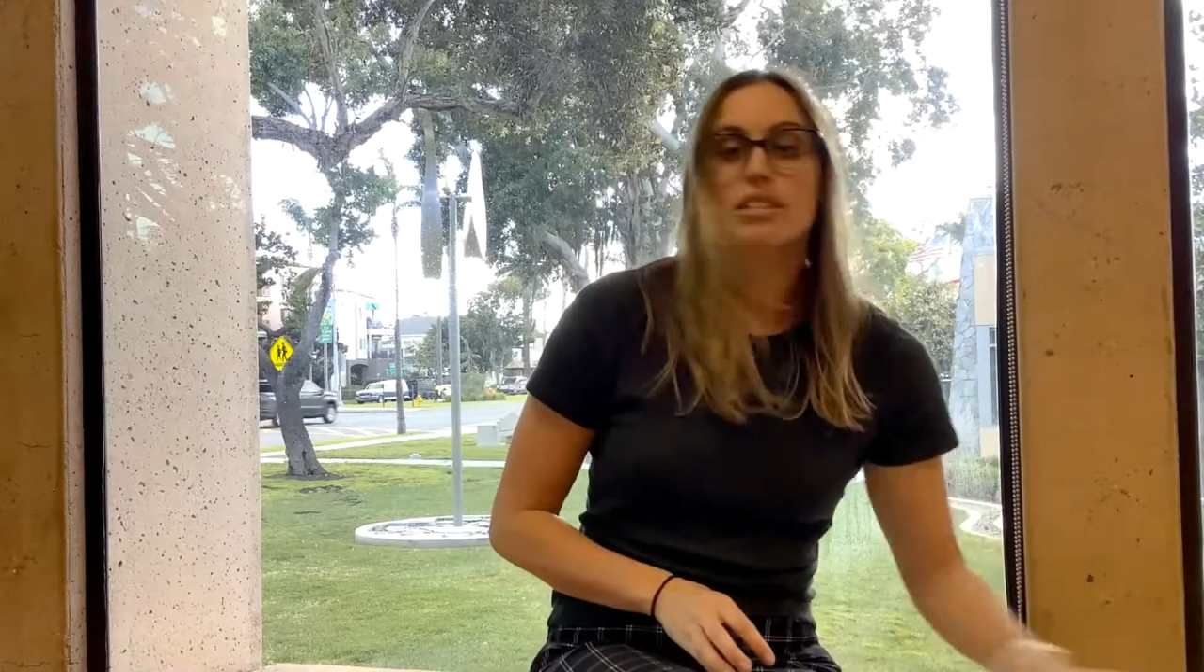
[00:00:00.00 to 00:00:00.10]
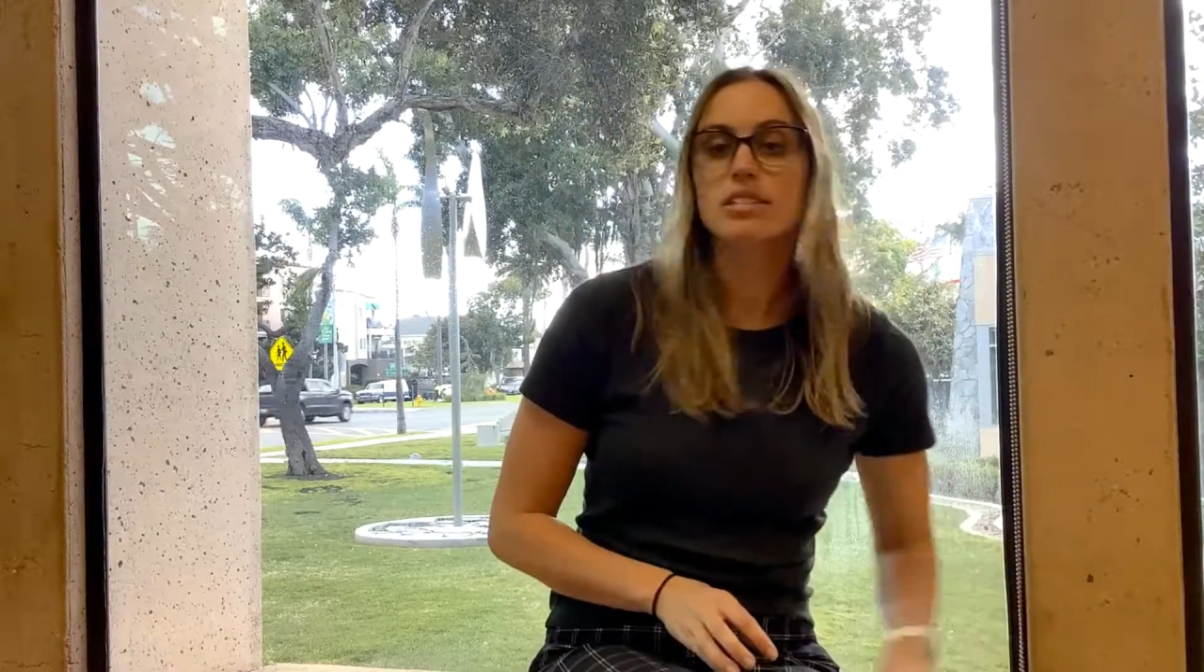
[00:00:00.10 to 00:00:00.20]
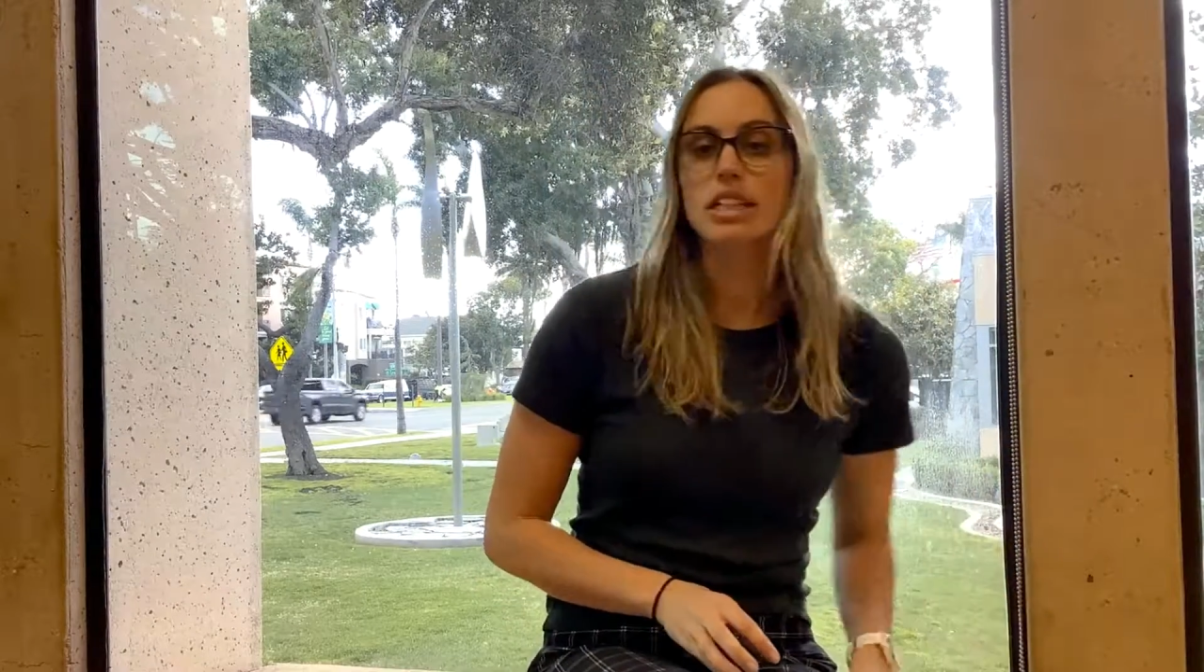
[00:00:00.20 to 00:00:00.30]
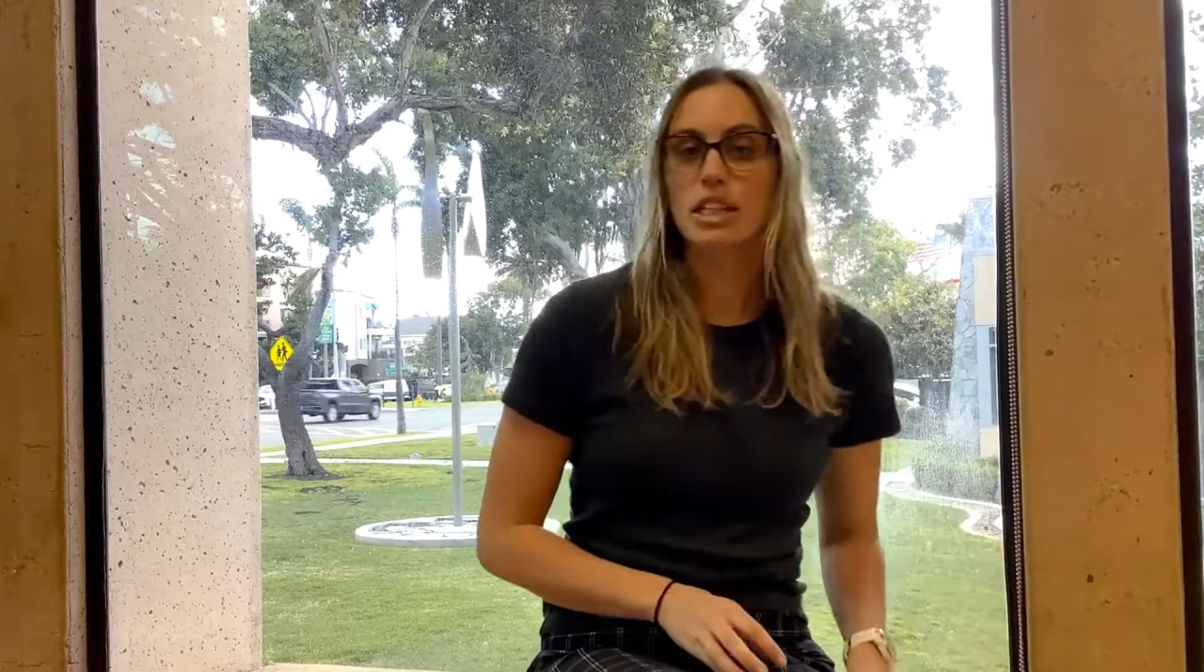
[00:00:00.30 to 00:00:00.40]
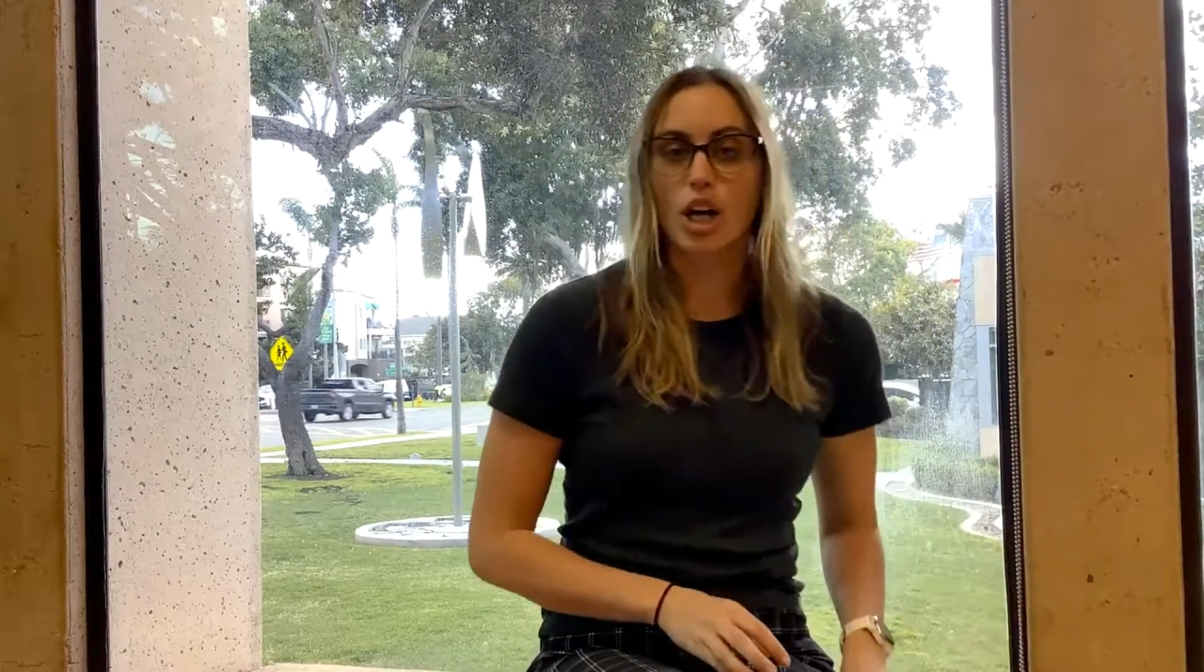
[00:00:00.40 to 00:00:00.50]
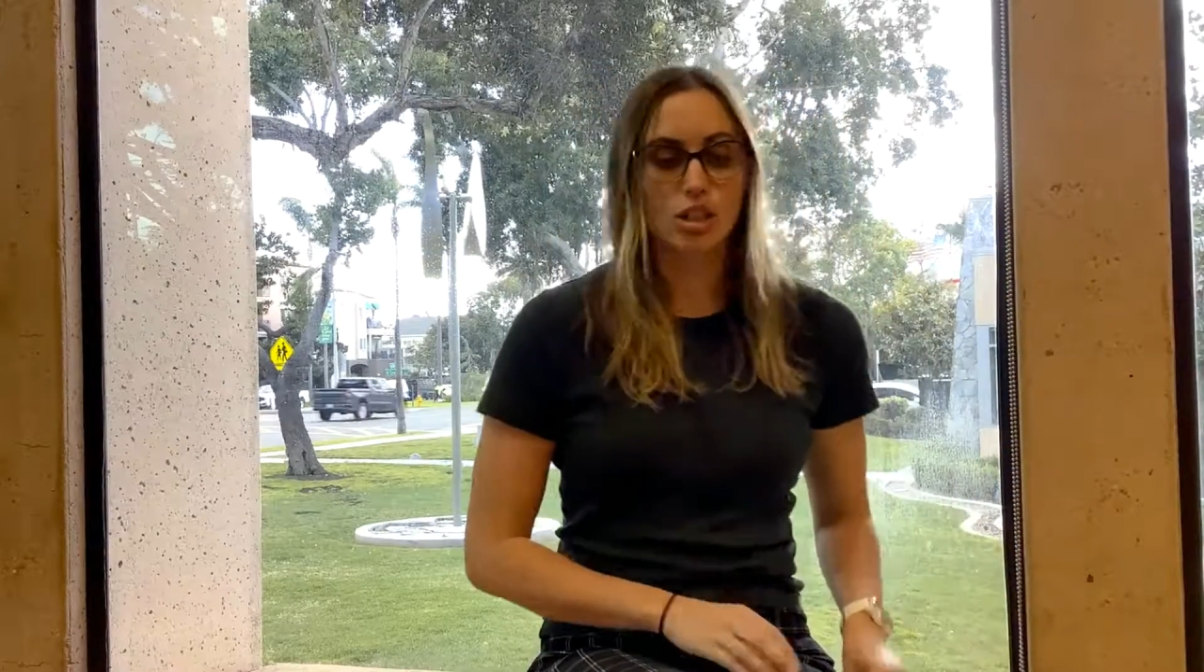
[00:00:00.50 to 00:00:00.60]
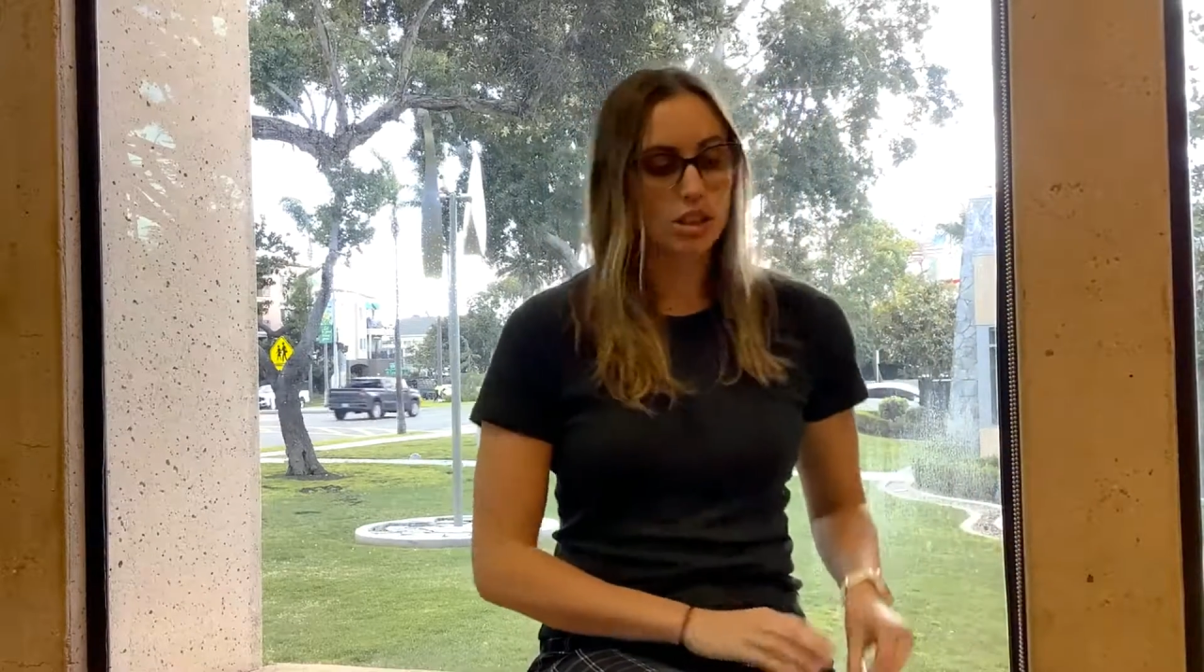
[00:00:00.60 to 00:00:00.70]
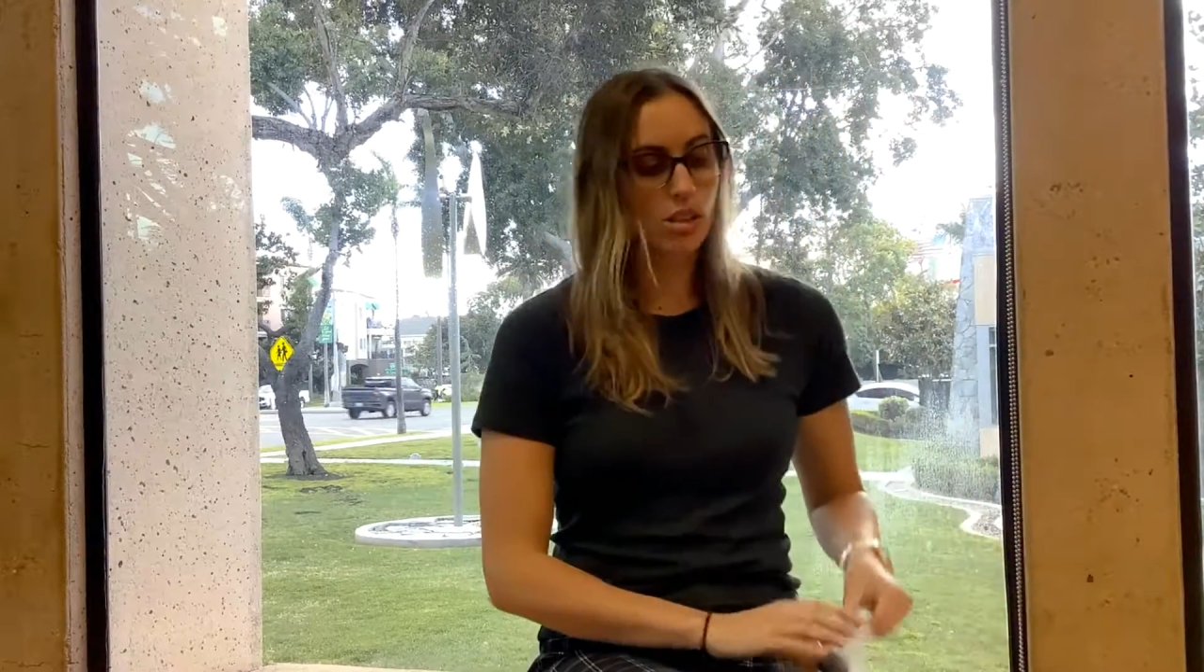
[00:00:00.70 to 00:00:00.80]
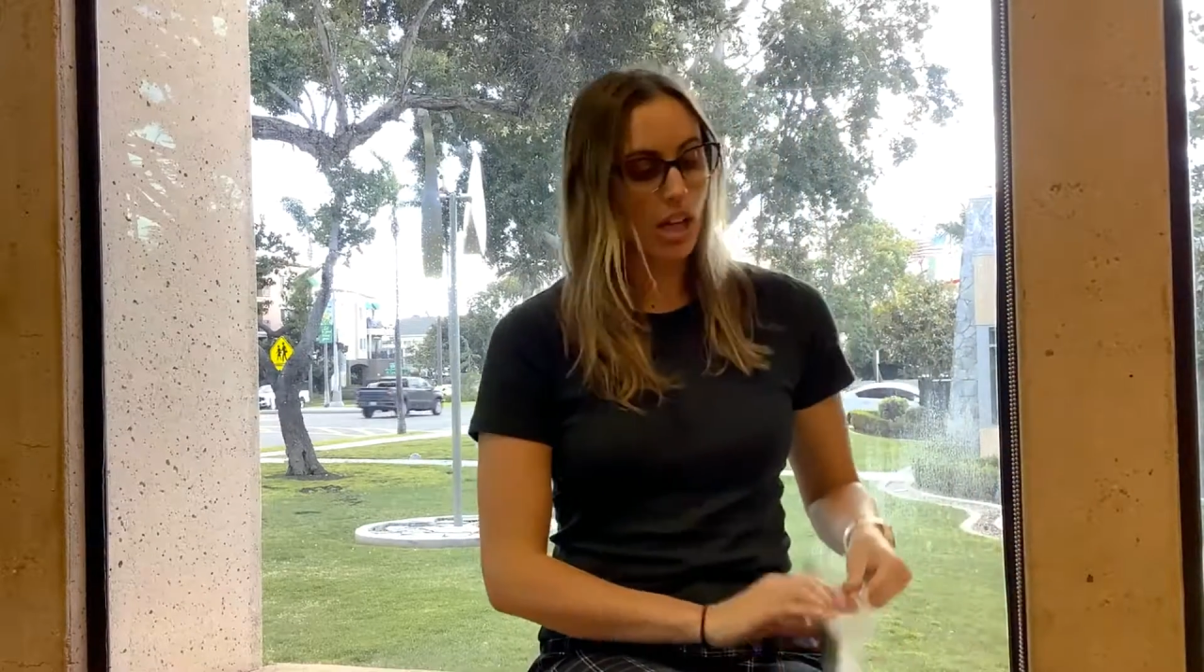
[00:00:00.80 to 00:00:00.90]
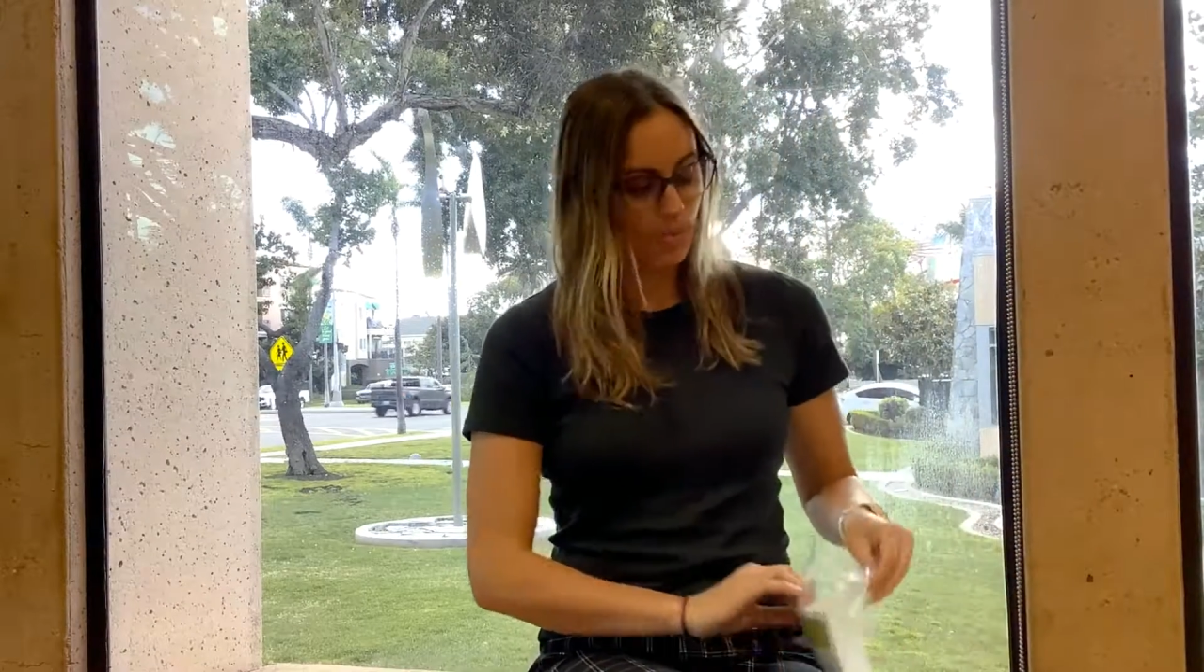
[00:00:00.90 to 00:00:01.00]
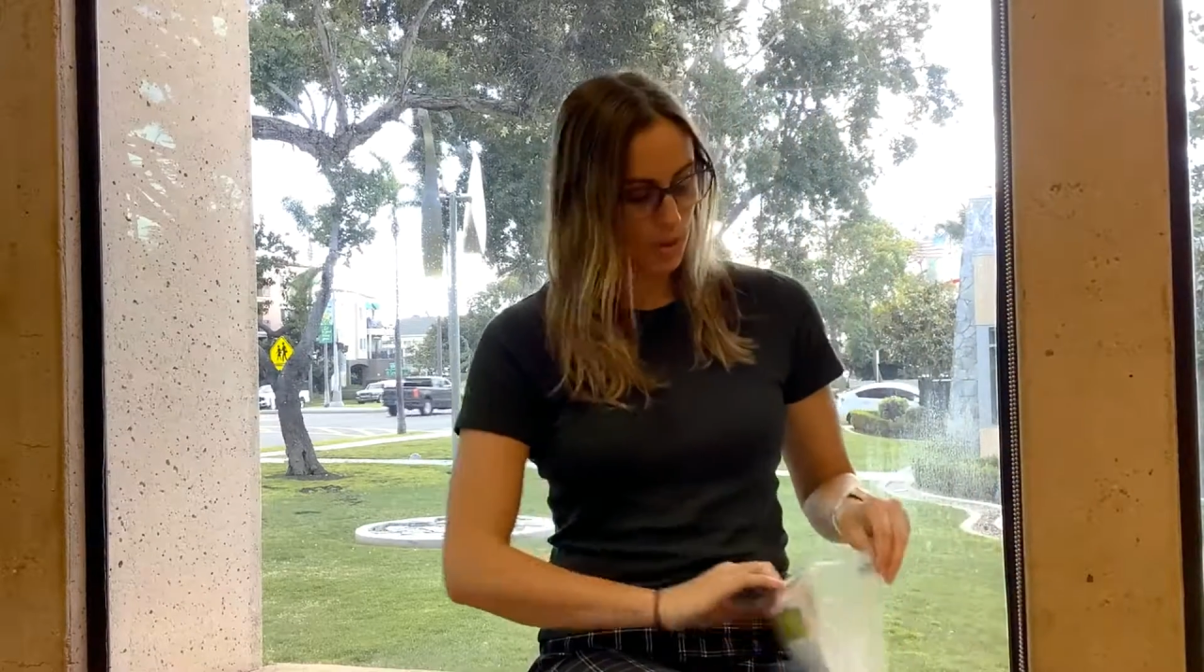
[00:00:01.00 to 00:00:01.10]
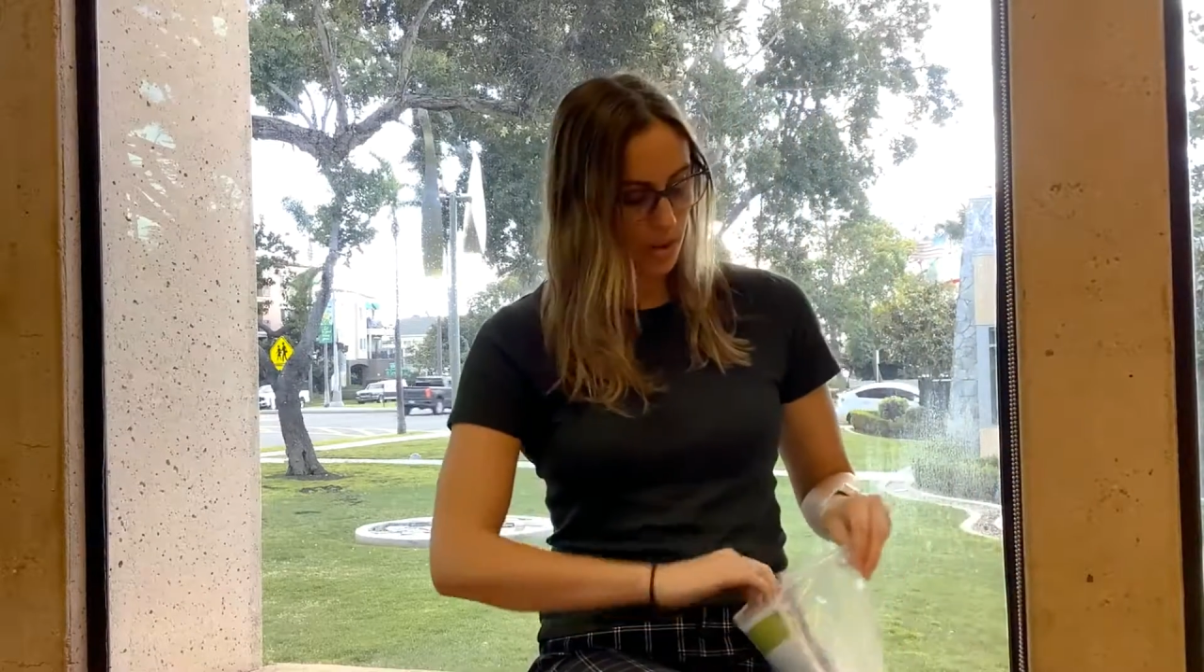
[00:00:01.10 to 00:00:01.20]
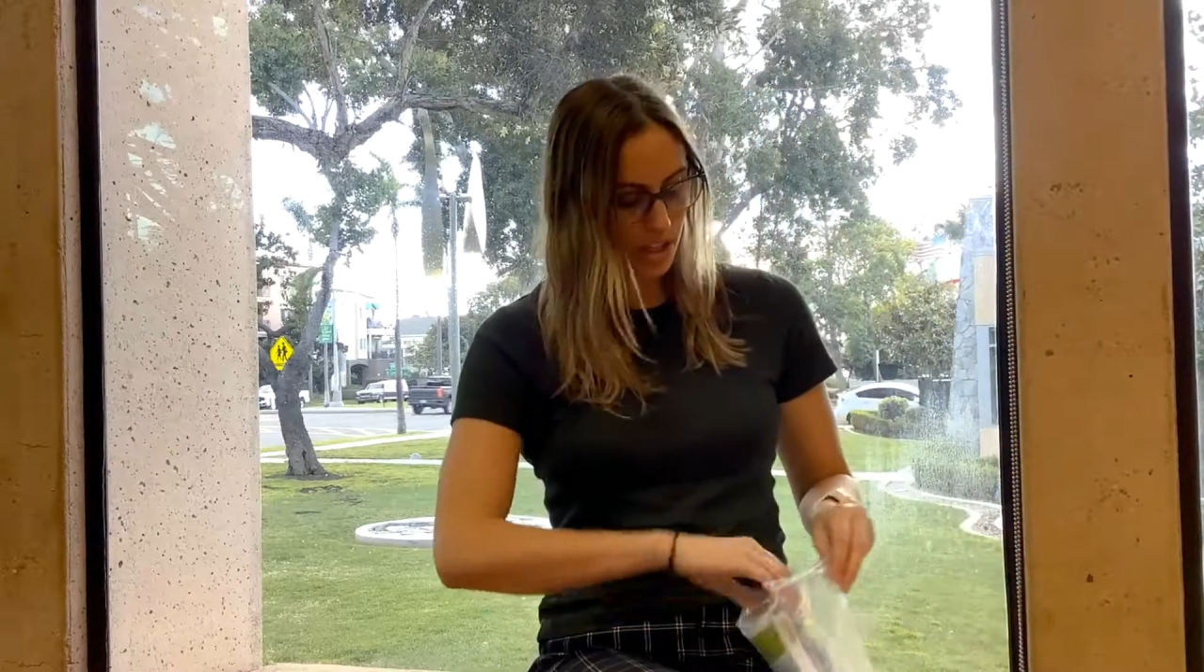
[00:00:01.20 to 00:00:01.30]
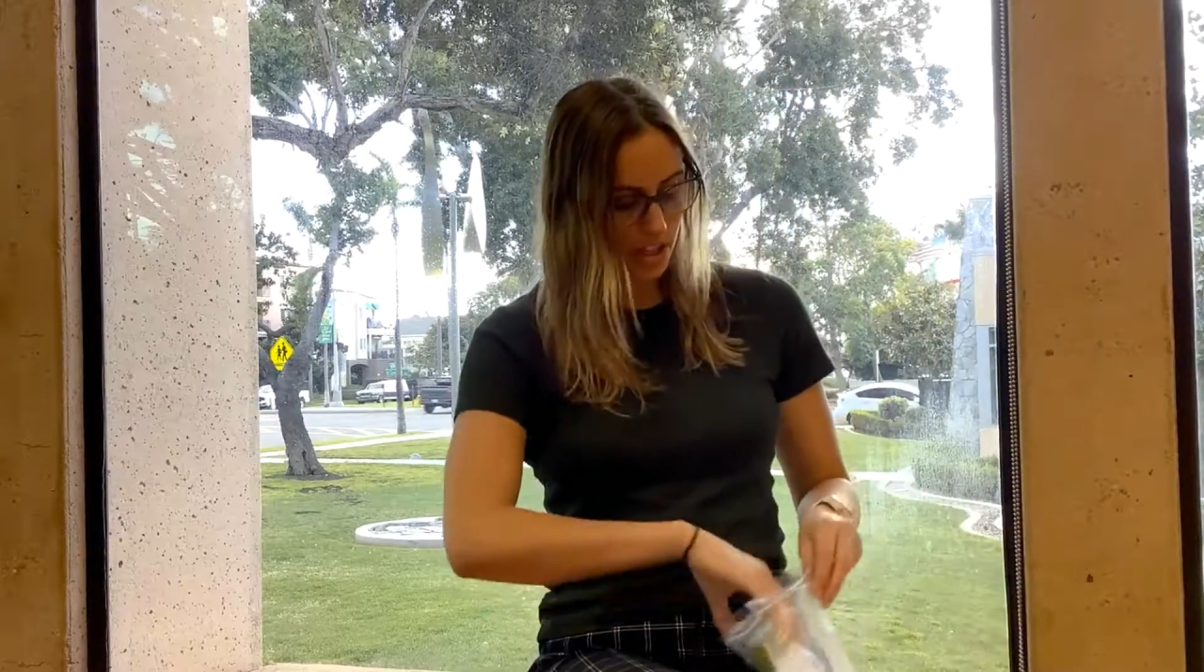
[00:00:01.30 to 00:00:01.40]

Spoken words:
It also comes with